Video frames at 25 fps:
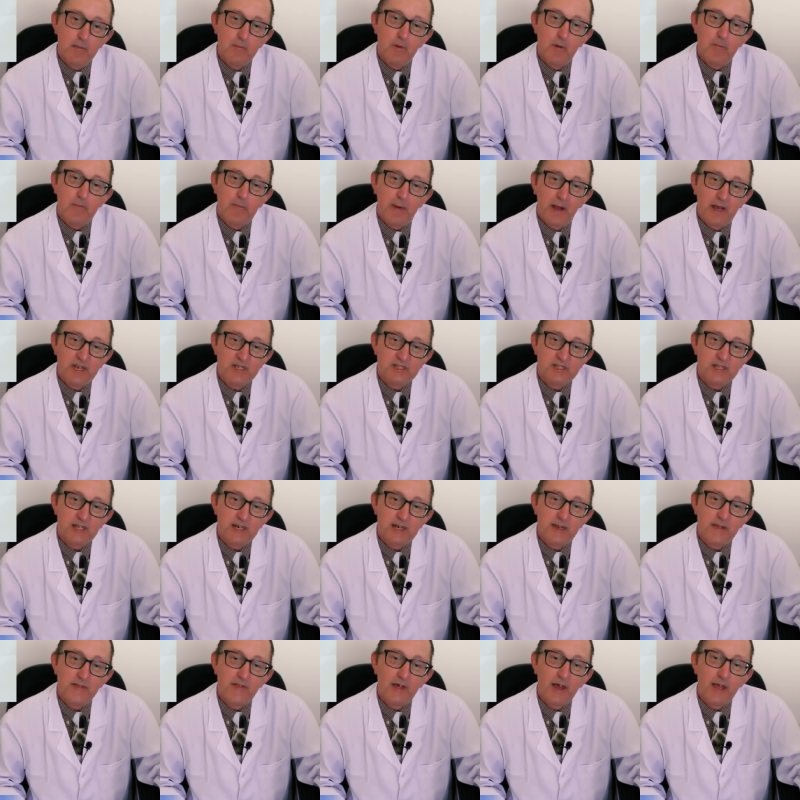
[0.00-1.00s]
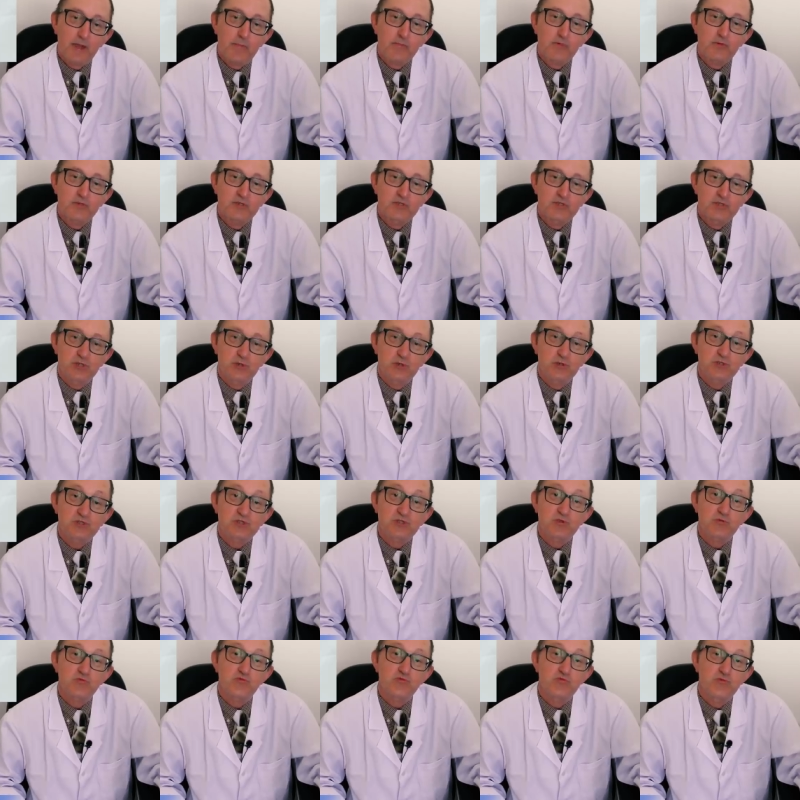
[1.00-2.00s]
but basically they
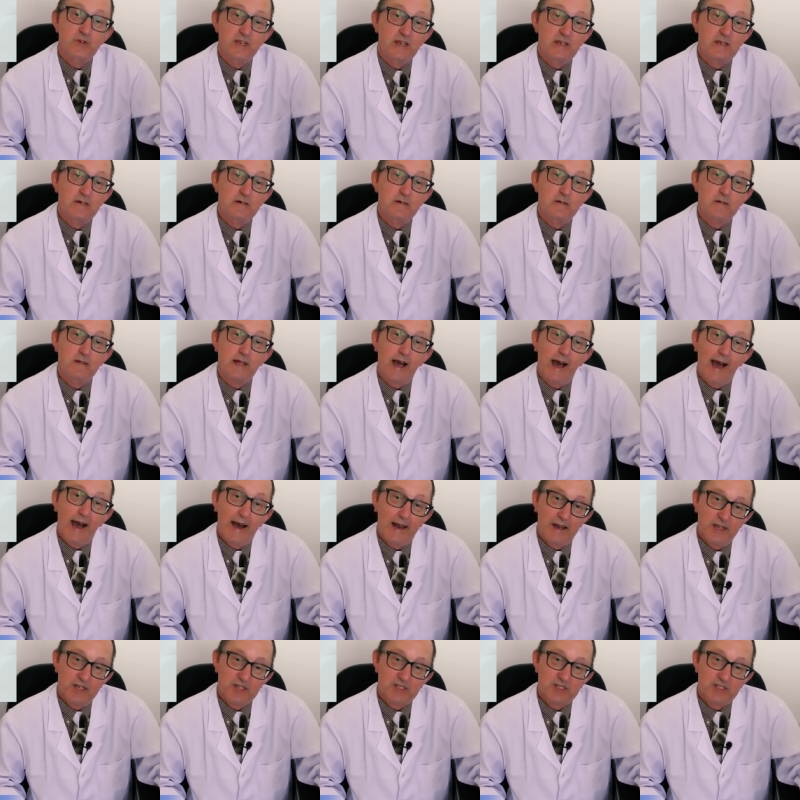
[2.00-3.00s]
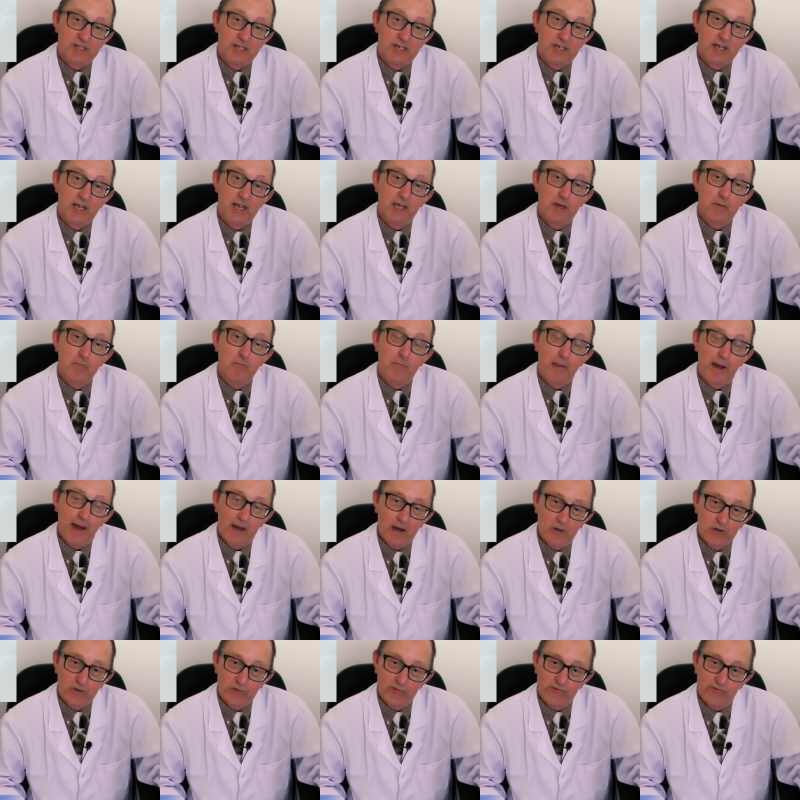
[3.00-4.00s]
produce real allicin in
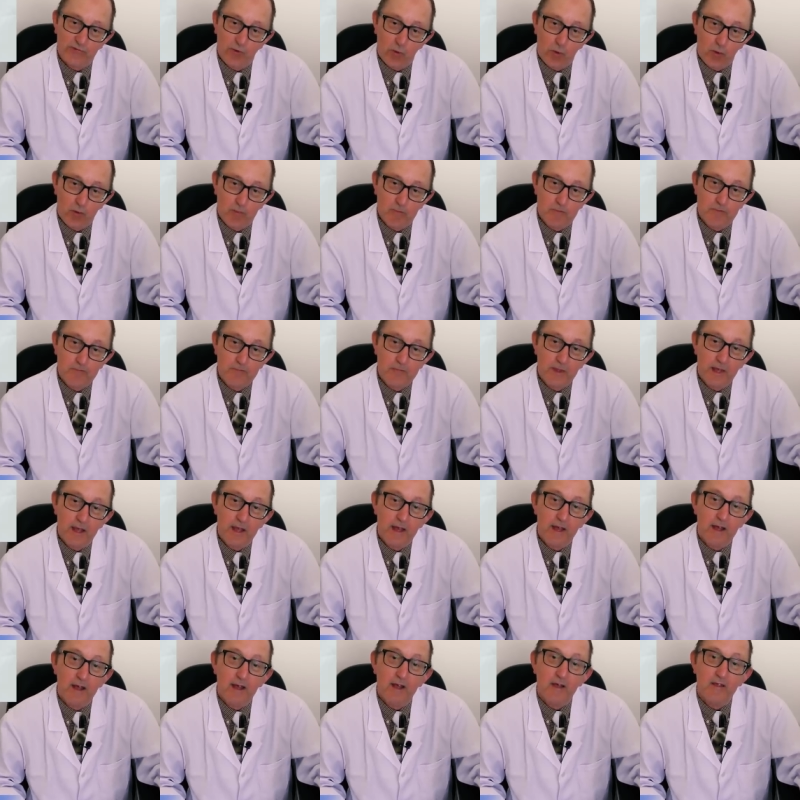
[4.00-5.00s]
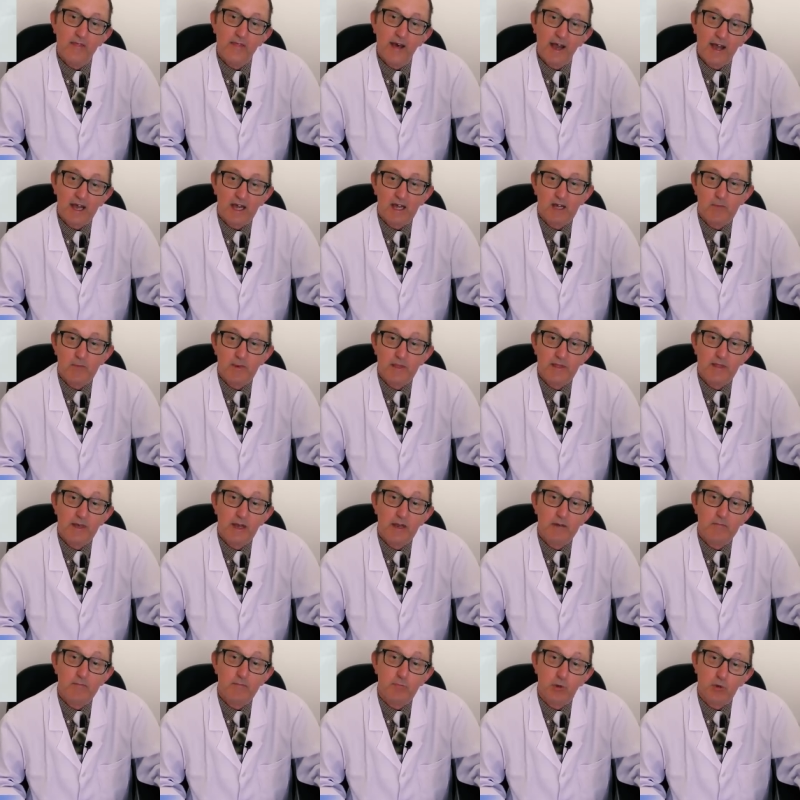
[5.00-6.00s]
powder form. That can be
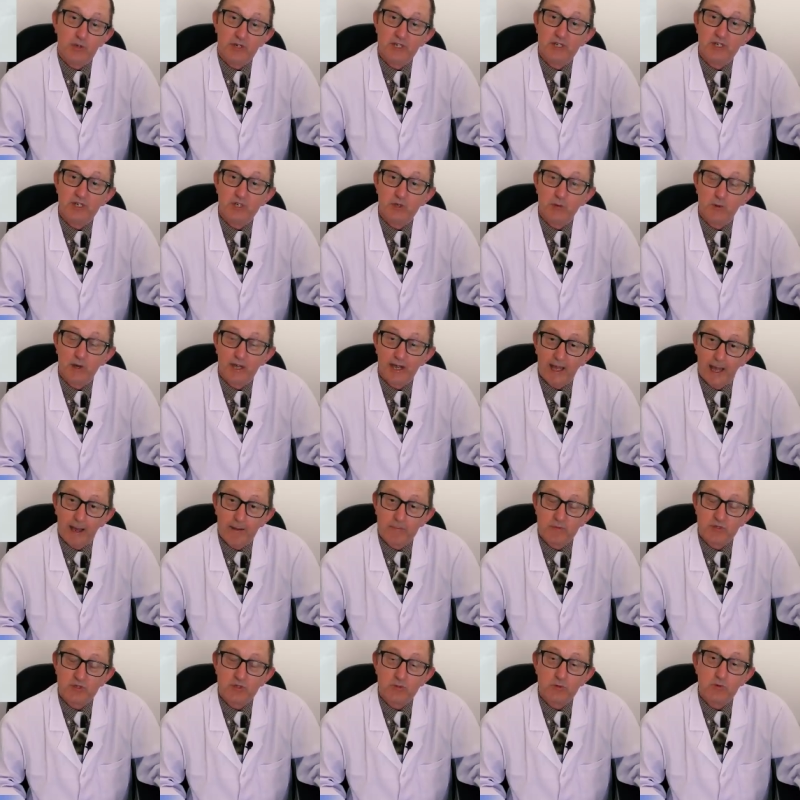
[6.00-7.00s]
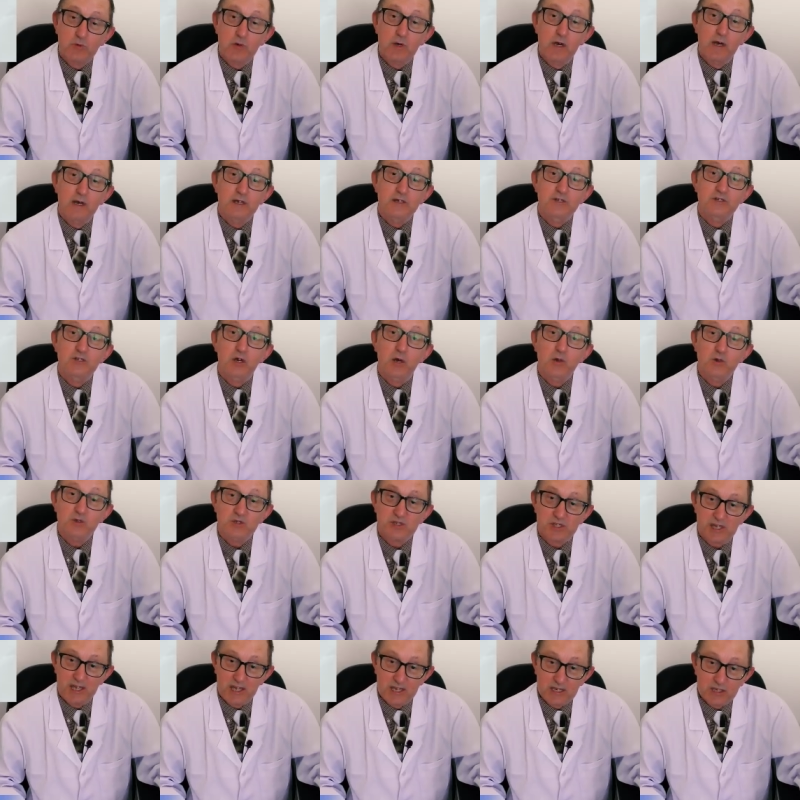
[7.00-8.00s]
then put into a capsule,
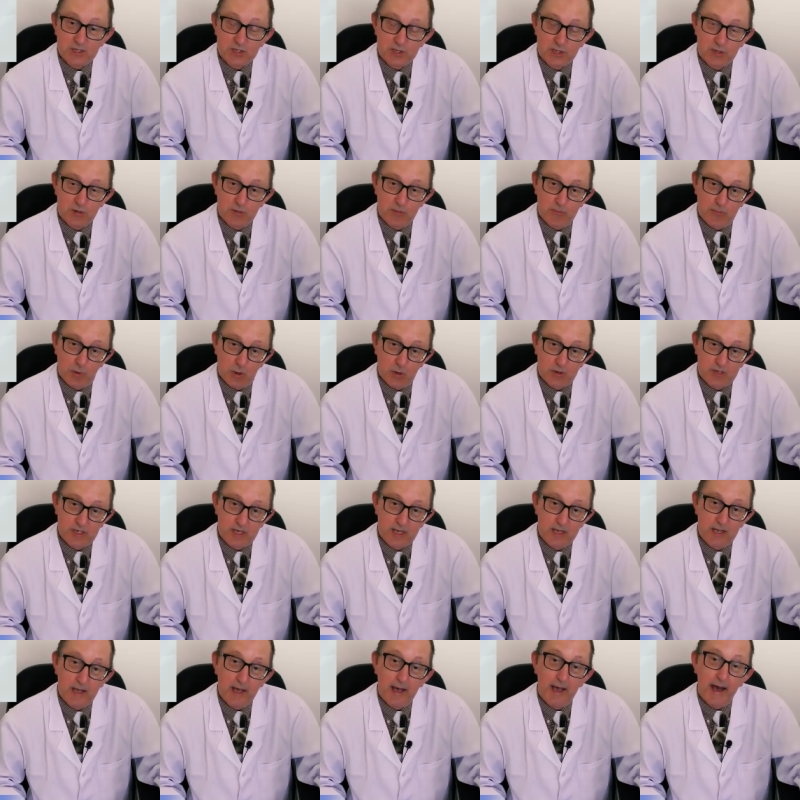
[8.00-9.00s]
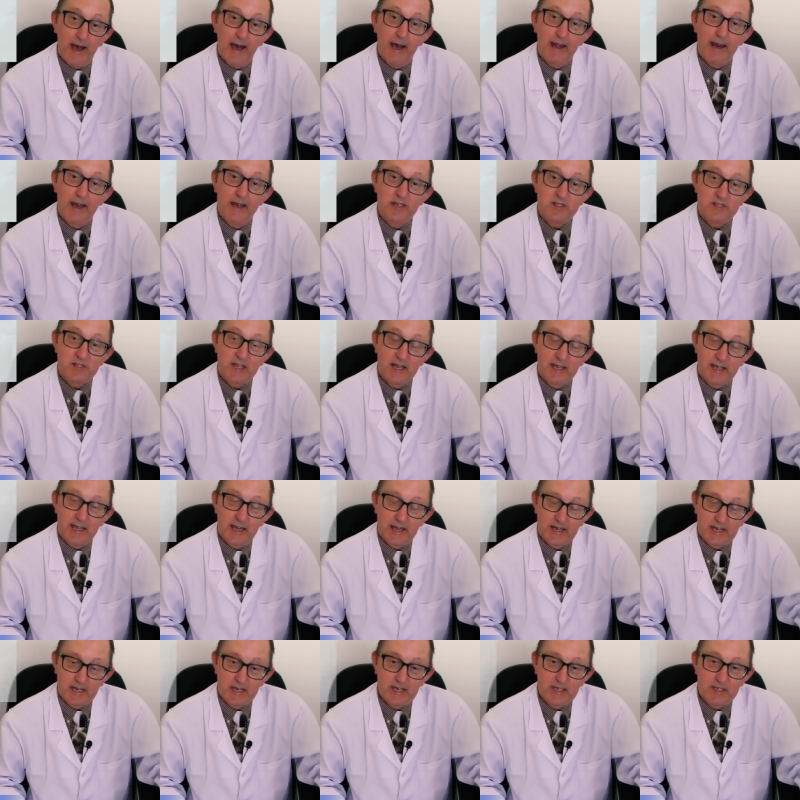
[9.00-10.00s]
dosed into your body, and as they
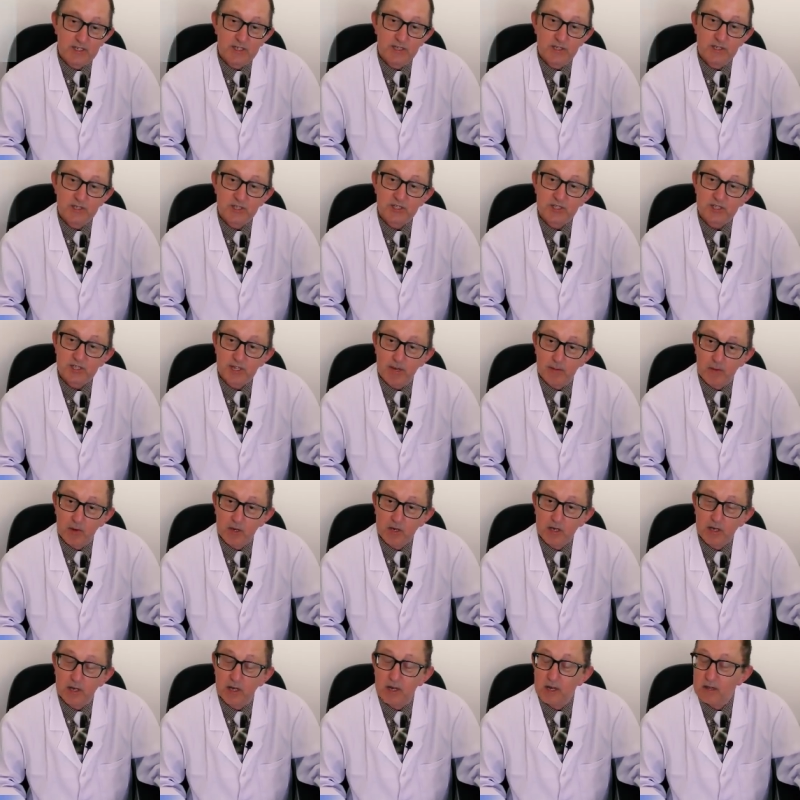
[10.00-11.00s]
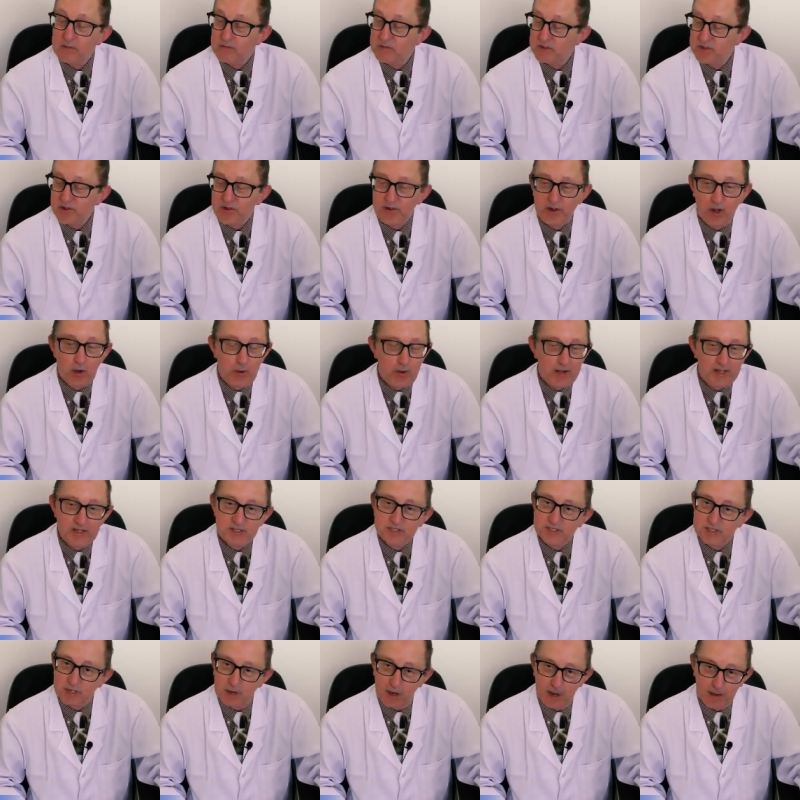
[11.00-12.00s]
get into the stomach, there's no
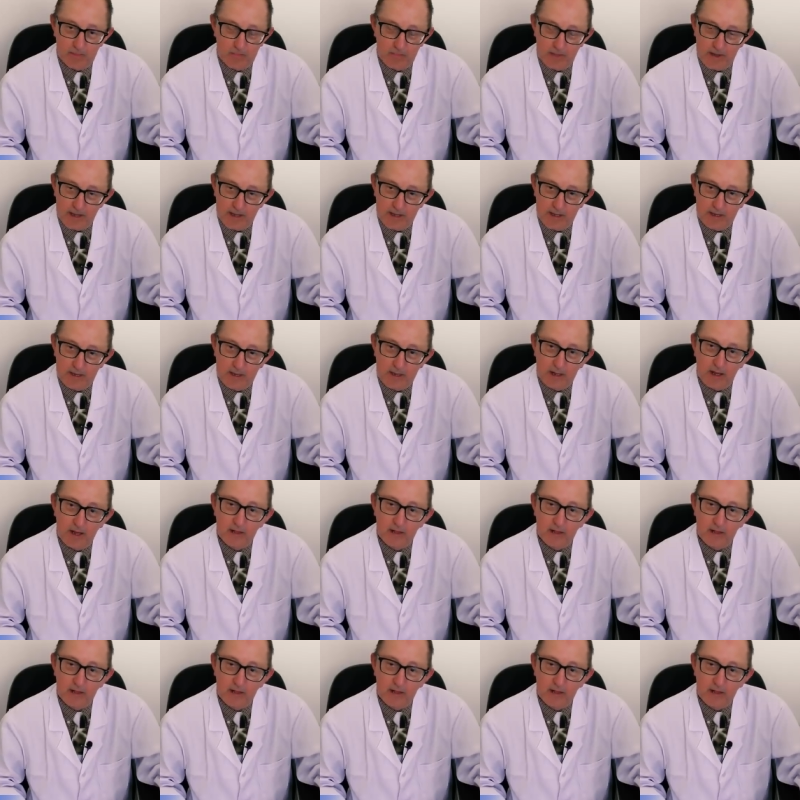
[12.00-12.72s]
enzyme there.